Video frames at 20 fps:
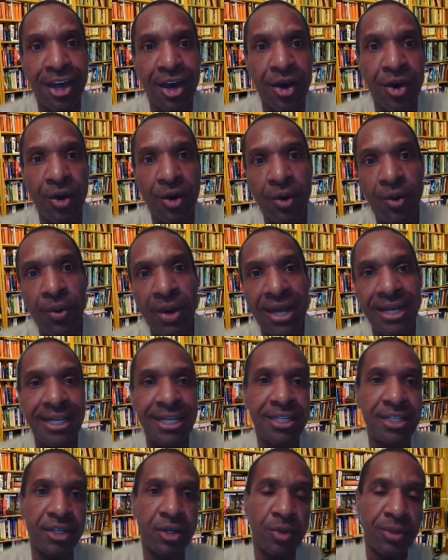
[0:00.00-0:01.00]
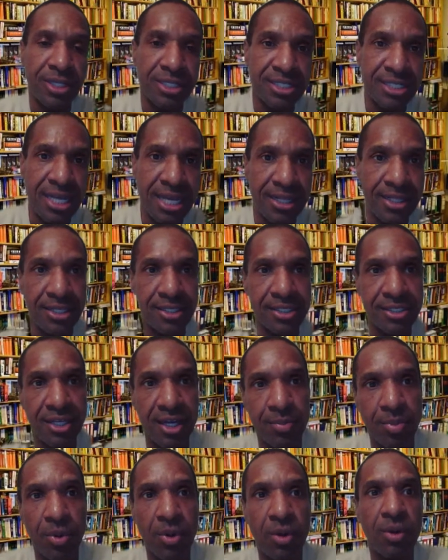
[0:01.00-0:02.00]
oh, I need to go and set this
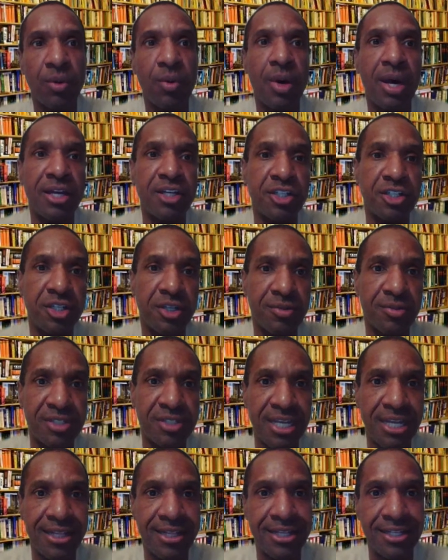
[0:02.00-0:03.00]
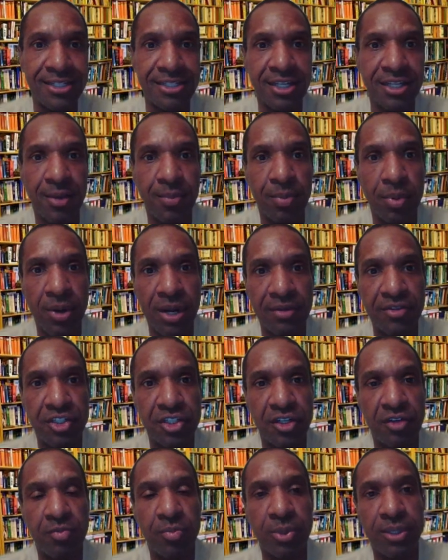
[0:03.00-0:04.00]
up. Oh, I should have set this up, or I
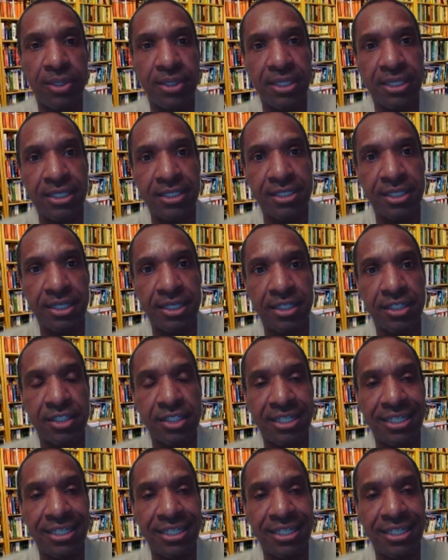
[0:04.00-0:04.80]
should have put these things